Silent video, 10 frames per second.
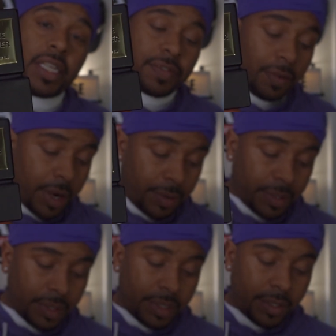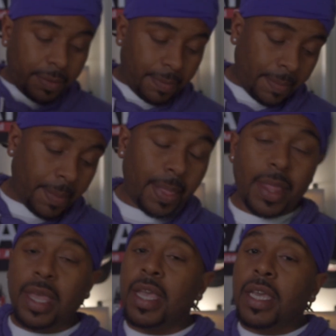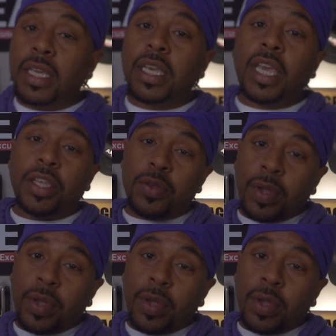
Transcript: this fragrance and you